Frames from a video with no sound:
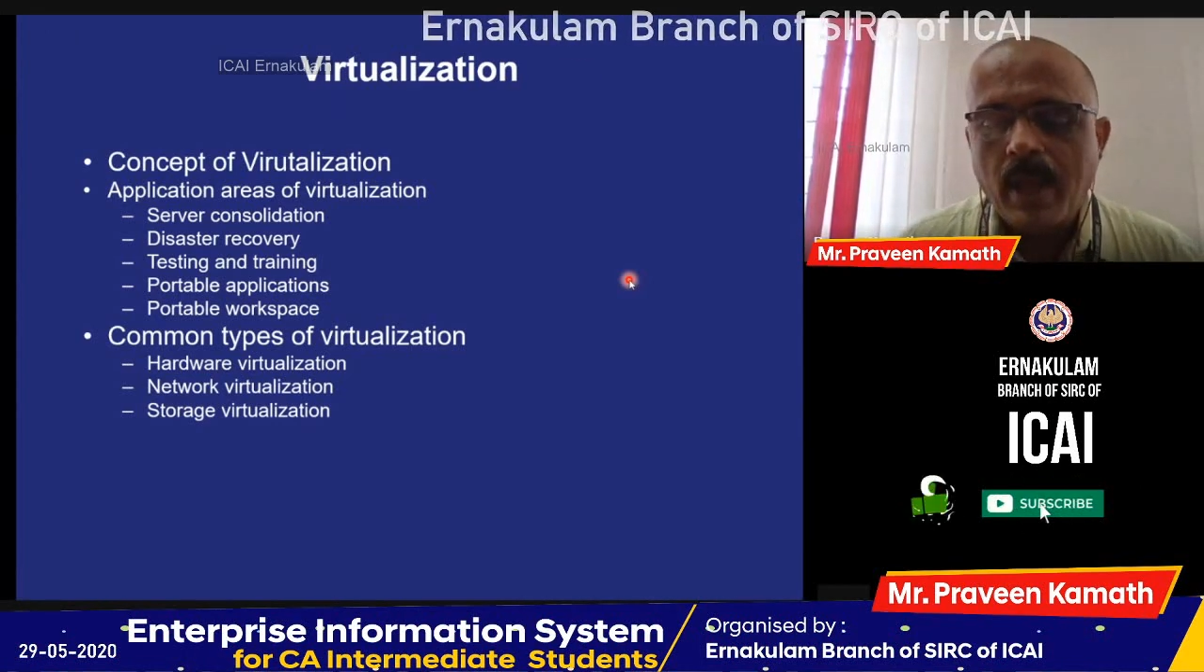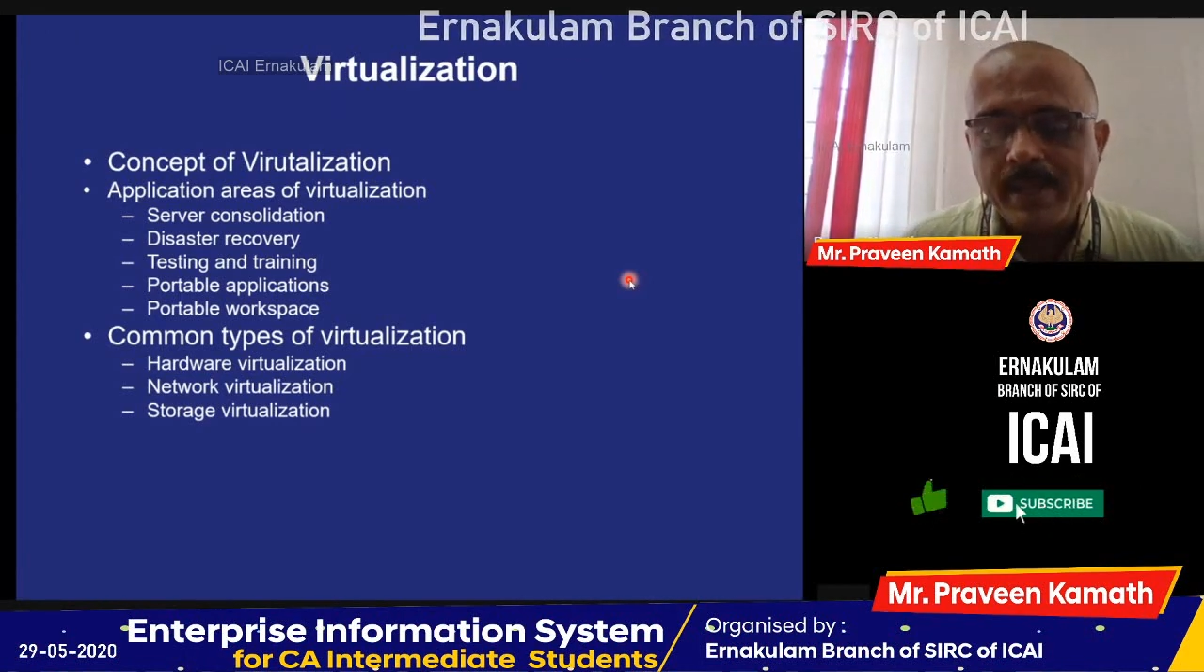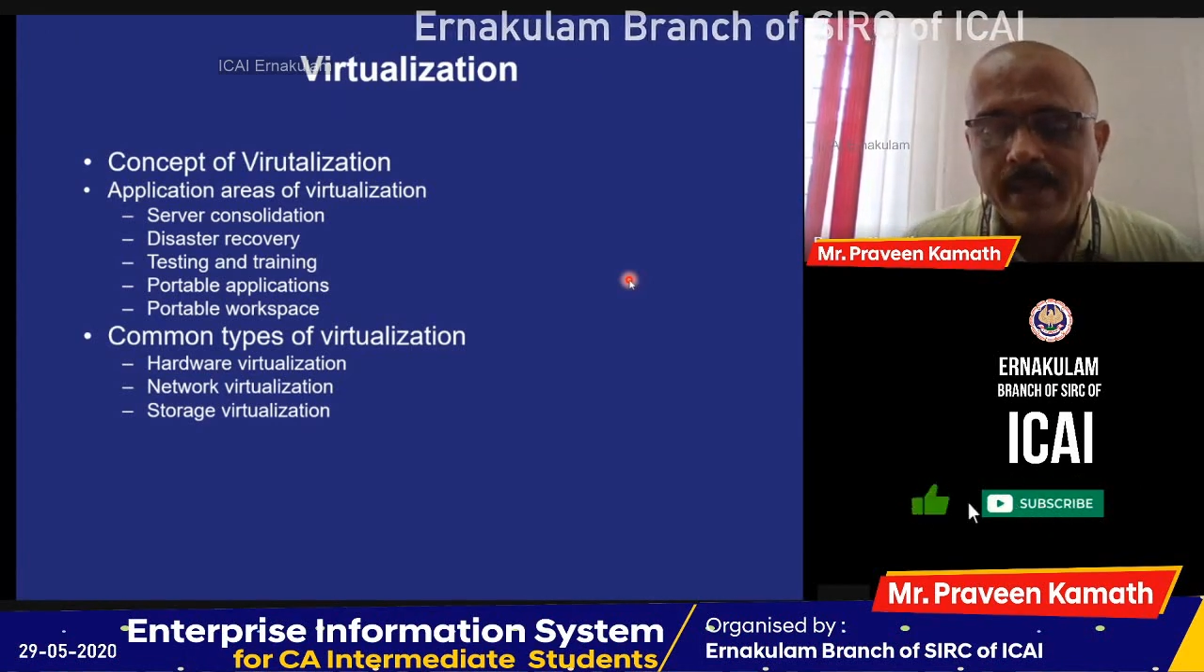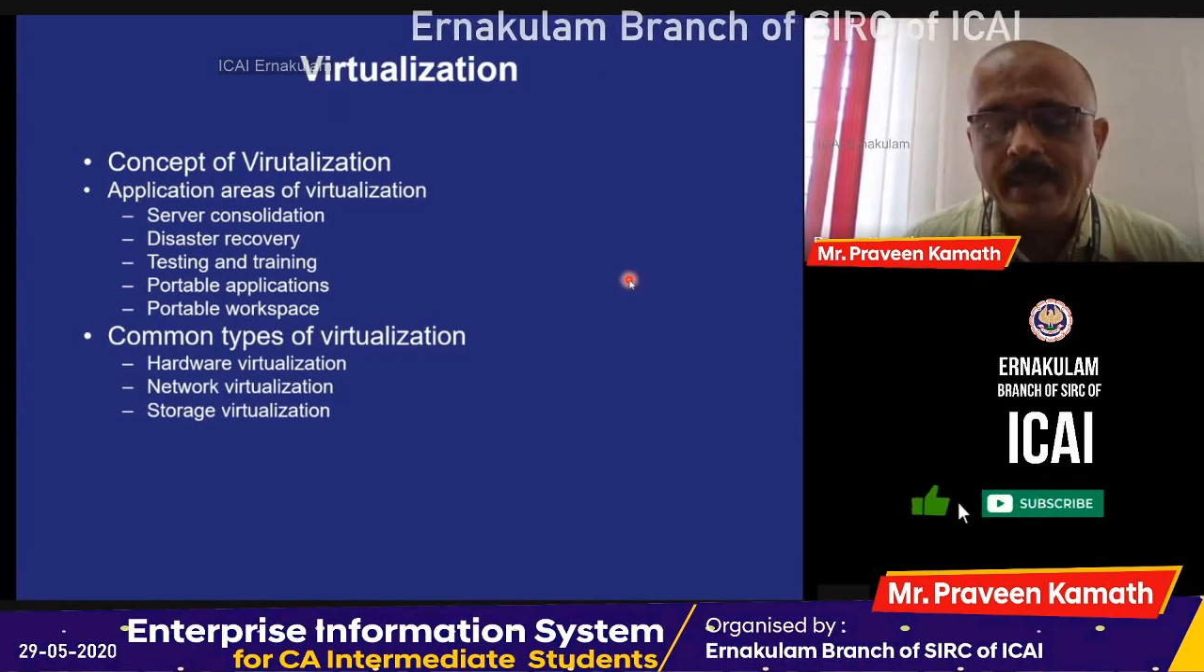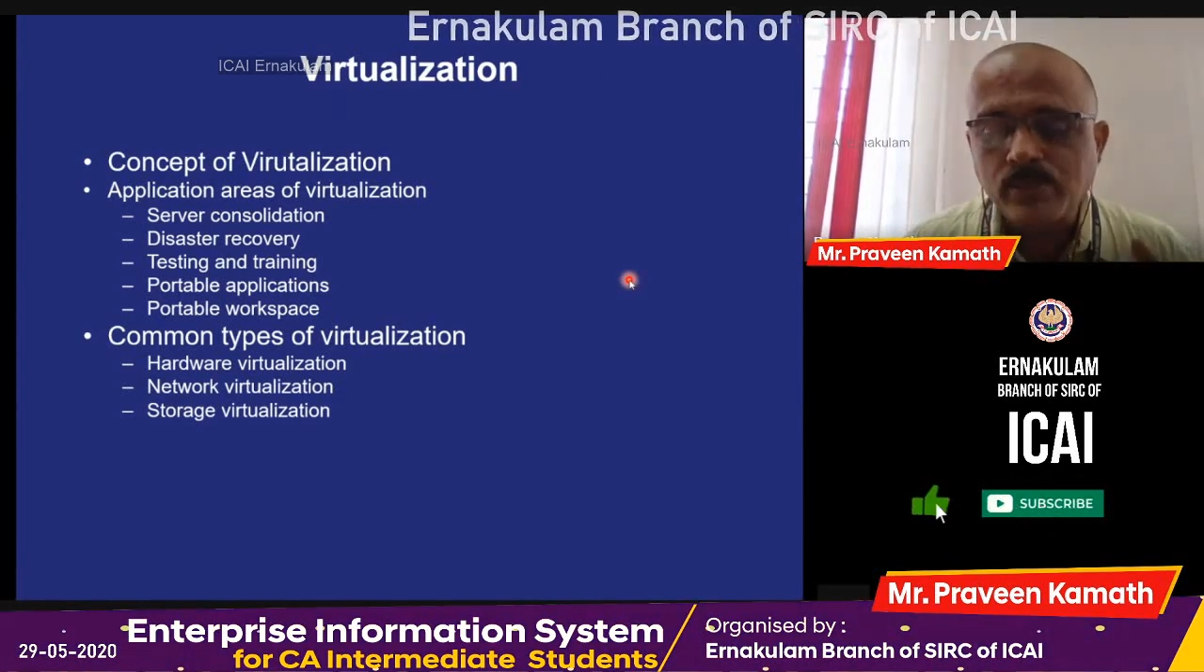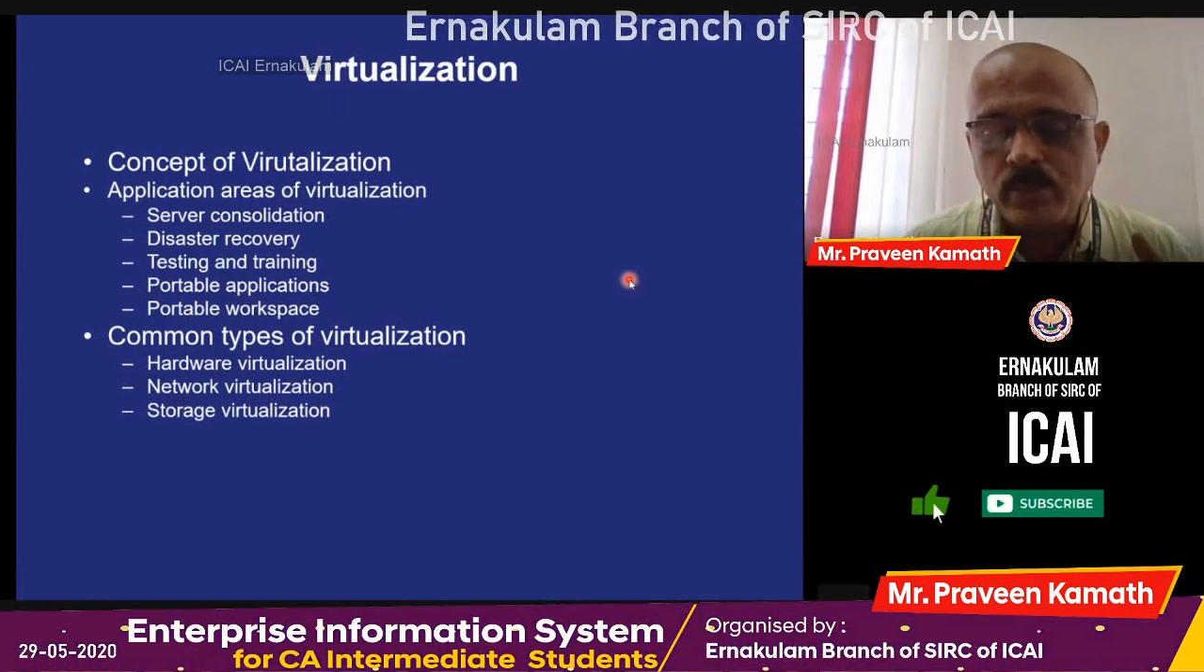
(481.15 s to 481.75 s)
can actually